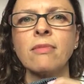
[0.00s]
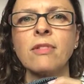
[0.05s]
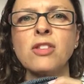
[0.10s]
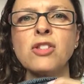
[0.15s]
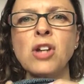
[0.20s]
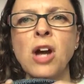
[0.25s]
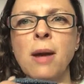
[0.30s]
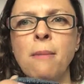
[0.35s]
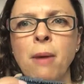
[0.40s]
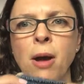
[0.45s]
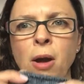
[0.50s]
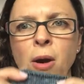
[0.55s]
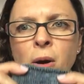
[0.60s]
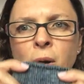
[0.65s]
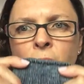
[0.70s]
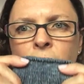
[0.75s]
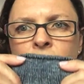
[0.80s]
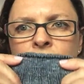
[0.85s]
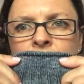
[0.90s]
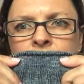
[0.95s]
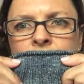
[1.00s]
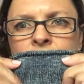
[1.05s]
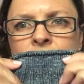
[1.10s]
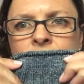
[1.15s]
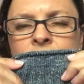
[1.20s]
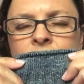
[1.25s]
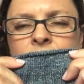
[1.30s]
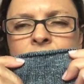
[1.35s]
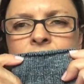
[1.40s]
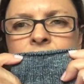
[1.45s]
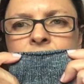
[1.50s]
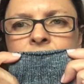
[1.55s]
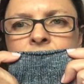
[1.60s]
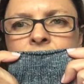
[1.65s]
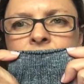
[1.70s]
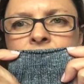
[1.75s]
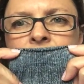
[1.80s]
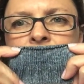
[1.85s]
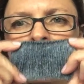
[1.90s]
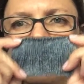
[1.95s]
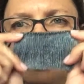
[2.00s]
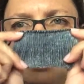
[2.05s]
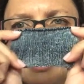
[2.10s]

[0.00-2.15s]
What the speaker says: dye my own, because